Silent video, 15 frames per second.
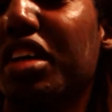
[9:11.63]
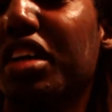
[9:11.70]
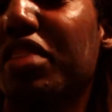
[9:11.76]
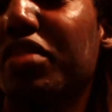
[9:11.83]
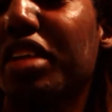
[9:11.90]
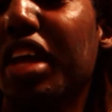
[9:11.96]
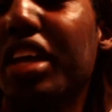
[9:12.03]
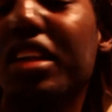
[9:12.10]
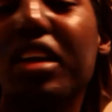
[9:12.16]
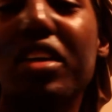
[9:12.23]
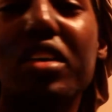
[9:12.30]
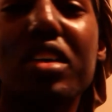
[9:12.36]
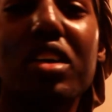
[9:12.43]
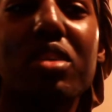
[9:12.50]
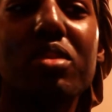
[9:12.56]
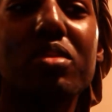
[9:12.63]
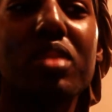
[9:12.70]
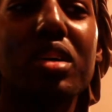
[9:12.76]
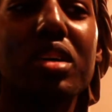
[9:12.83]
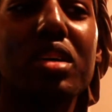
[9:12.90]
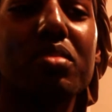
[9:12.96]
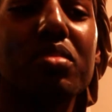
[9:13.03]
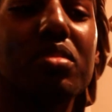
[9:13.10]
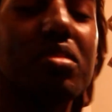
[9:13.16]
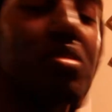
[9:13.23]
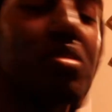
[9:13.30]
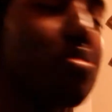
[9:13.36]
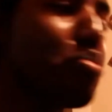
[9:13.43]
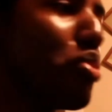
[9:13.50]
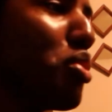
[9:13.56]
Whenever that darn on
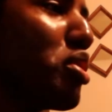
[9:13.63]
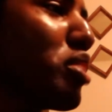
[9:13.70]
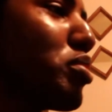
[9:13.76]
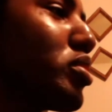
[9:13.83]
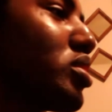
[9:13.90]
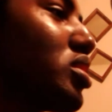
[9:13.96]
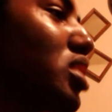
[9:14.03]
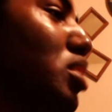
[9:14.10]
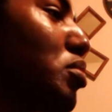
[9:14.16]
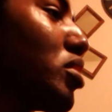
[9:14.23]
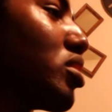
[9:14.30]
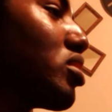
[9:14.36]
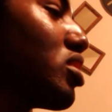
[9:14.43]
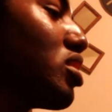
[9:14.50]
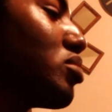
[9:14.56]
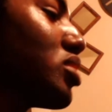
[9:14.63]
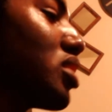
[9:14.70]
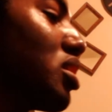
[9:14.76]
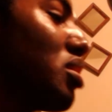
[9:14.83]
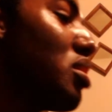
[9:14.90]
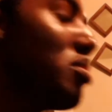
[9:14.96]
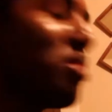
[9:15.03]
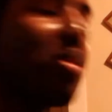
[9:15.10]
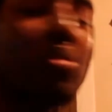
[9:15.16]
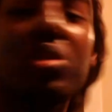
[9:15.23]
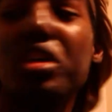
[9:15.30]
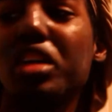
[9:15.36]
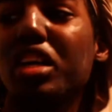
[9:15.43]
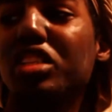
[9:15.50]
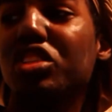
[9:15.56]
portable steamer comes up, the
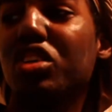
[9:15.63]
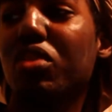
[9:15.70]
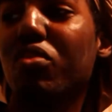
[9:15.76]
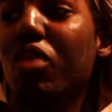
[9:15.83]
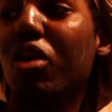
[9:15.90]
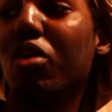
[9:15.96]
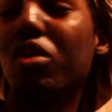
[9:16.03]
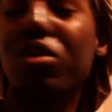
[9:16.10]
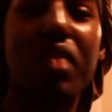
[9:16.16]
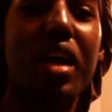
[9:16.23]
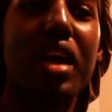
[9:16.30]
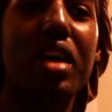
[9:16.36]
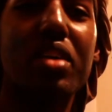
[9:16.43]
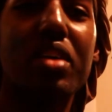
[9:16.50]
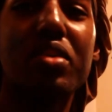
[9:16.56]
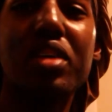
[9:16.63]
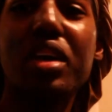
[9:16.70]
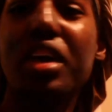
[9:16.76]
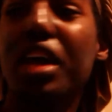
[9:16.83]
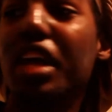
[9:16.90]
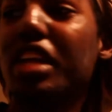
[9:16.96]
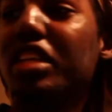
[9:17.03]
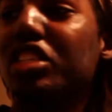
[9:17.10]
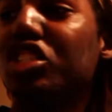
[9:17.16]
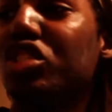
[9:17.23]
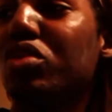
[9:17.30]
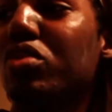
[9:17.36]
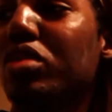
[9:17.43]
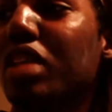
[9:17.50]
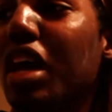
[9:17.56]
one that you can roll around and it
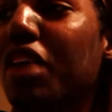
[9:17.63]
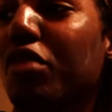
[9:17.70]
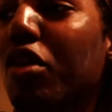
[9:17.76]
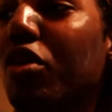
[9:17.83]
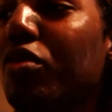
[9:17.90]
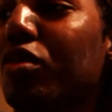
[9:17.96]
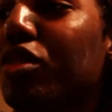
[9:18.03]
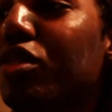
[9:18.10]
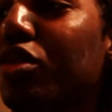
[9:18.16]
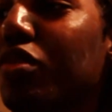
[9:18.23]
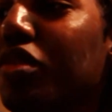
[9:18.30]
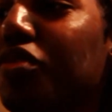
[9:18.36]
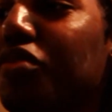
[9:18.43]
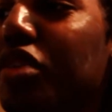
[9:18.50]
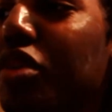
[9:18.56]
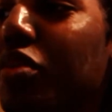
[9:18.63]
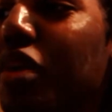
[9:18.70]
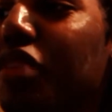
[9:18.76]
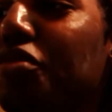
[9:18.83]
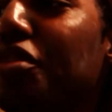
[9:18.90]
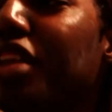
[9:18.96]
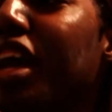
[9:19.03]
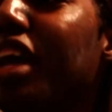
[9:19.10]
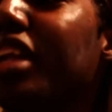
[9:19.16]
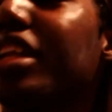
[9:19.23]
shoots out for over 3 feet away for